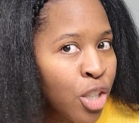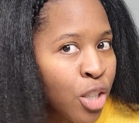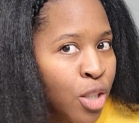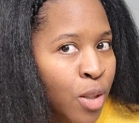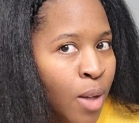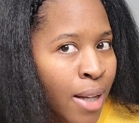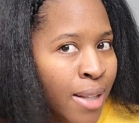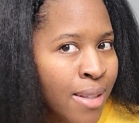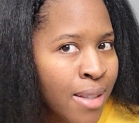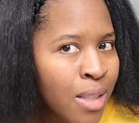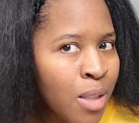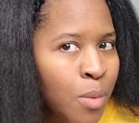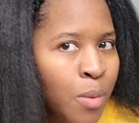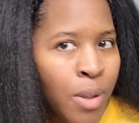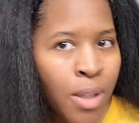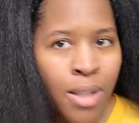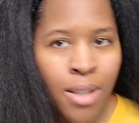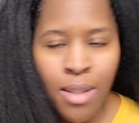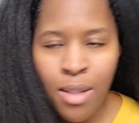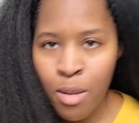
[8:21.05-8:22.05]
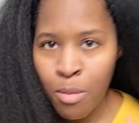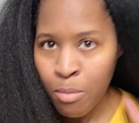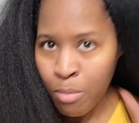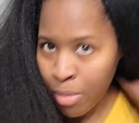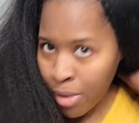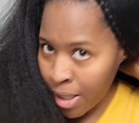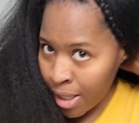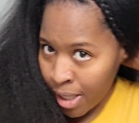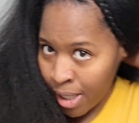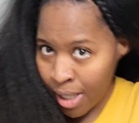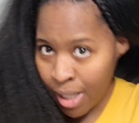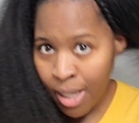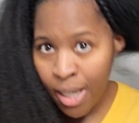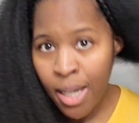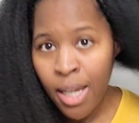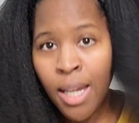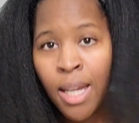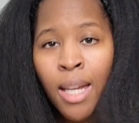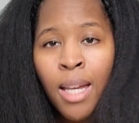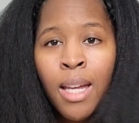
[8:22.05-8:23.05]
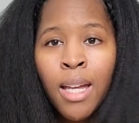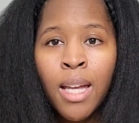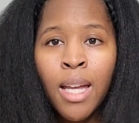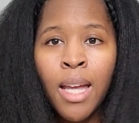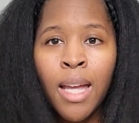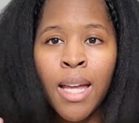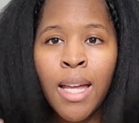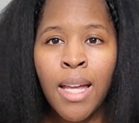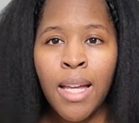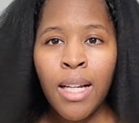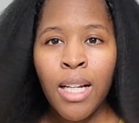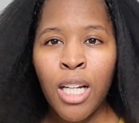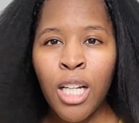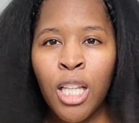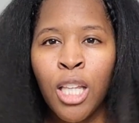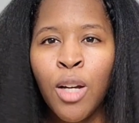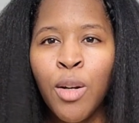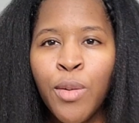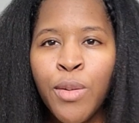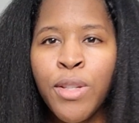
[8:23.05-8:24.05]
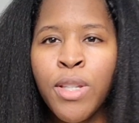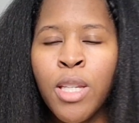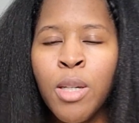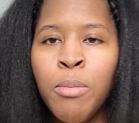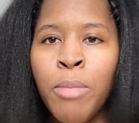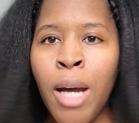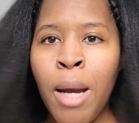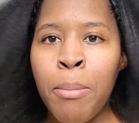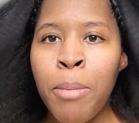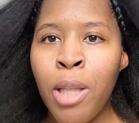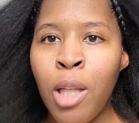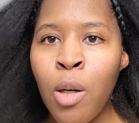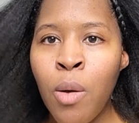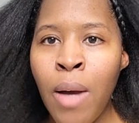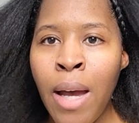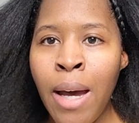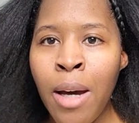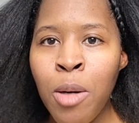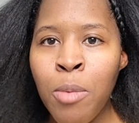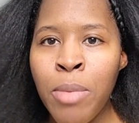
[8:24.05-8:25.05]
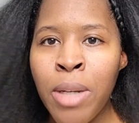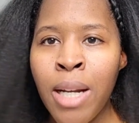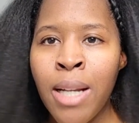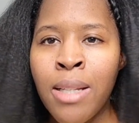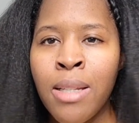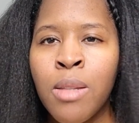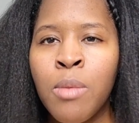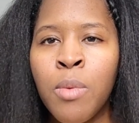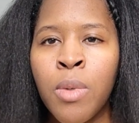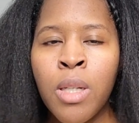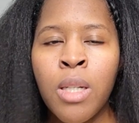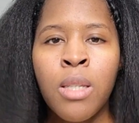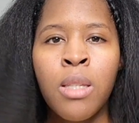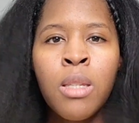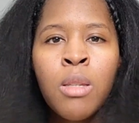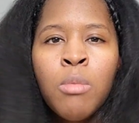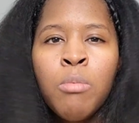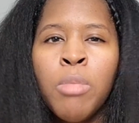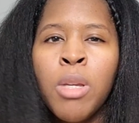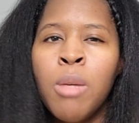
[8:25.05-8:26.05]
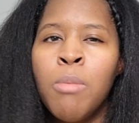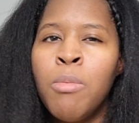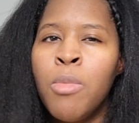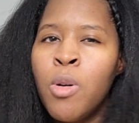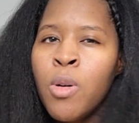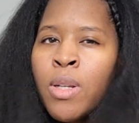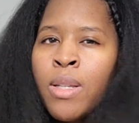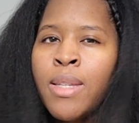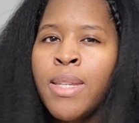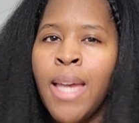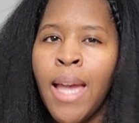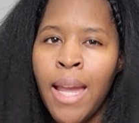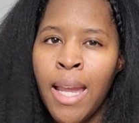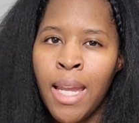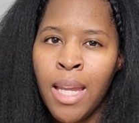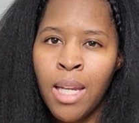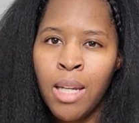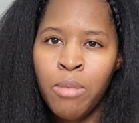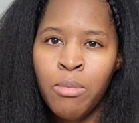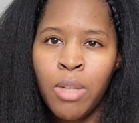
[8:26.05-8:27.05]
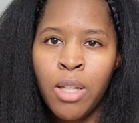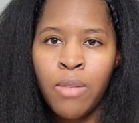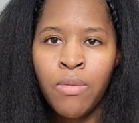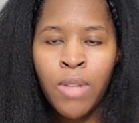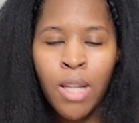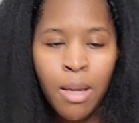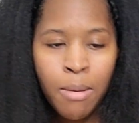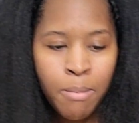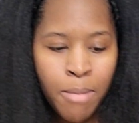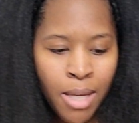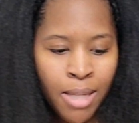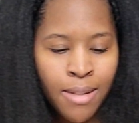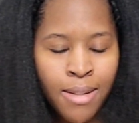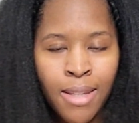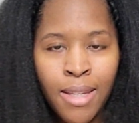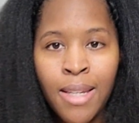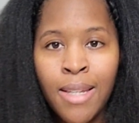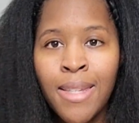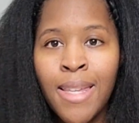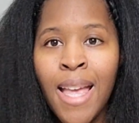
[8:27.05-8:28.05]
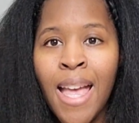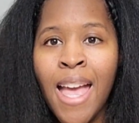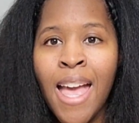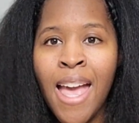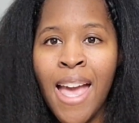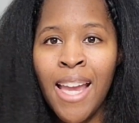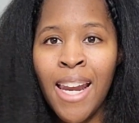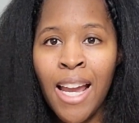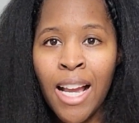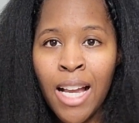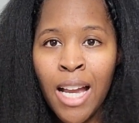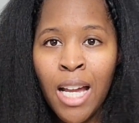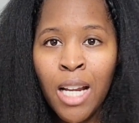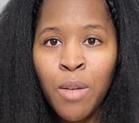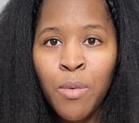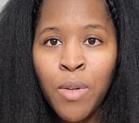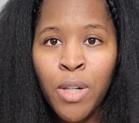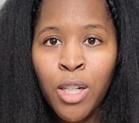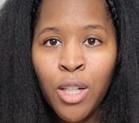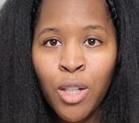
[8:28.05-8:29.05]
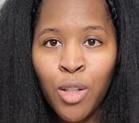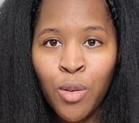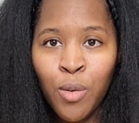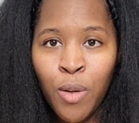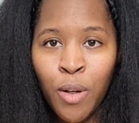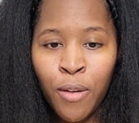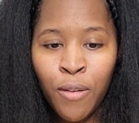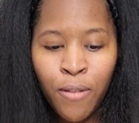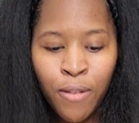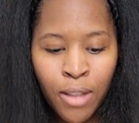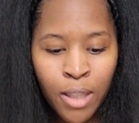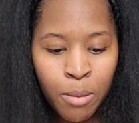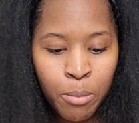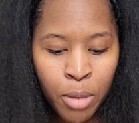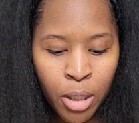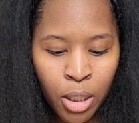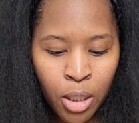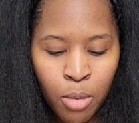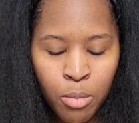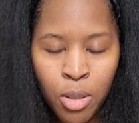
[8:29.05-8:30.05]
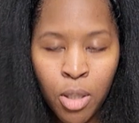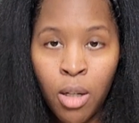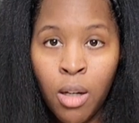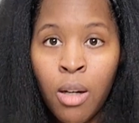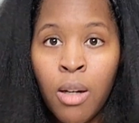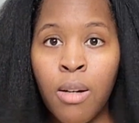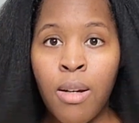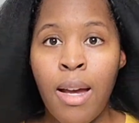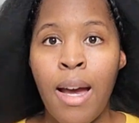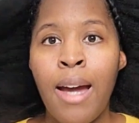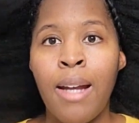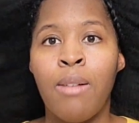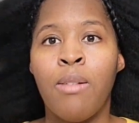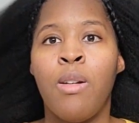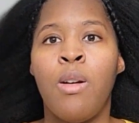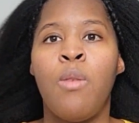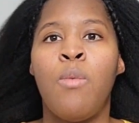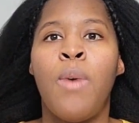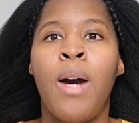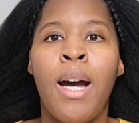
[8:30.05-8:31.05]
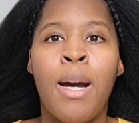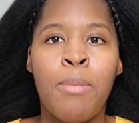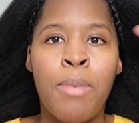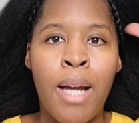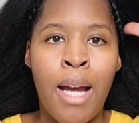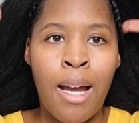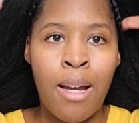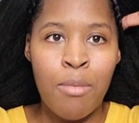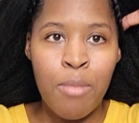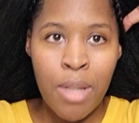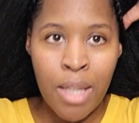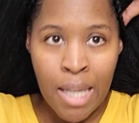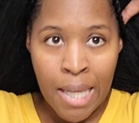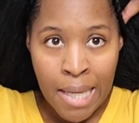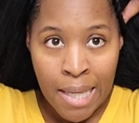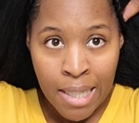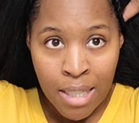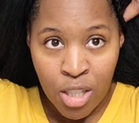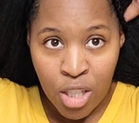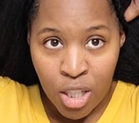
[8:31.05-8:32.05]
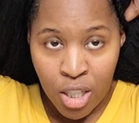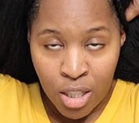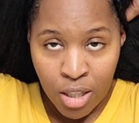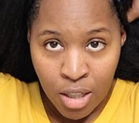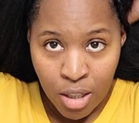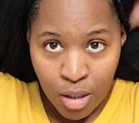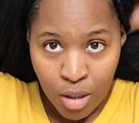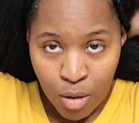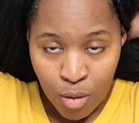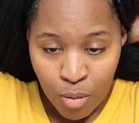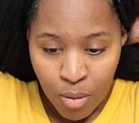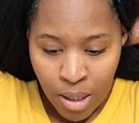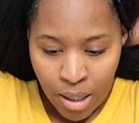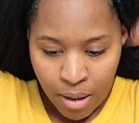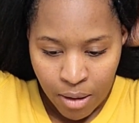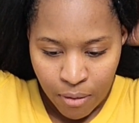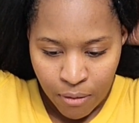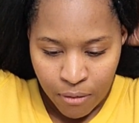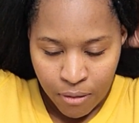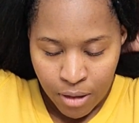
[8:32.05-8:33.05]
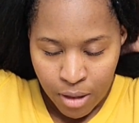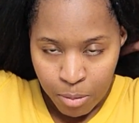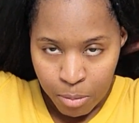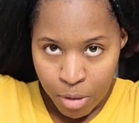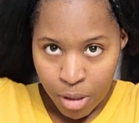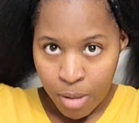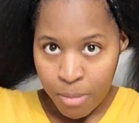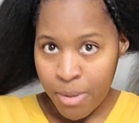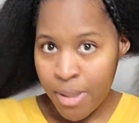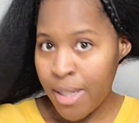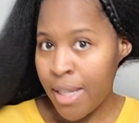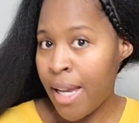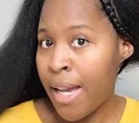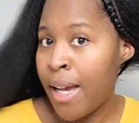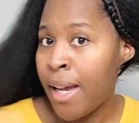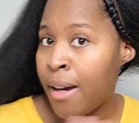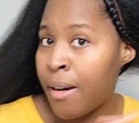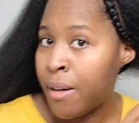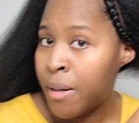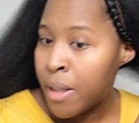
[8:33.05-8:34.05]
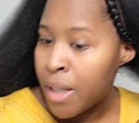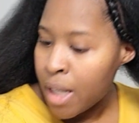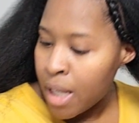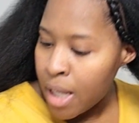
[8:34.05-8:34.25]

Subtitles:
So I still want it to be close to my blowout, but I just want it to be more tamed, if that makes sense. And I kind of want to do a flip up, y'all. I don't know why, but I've been itching to do like a flip up style.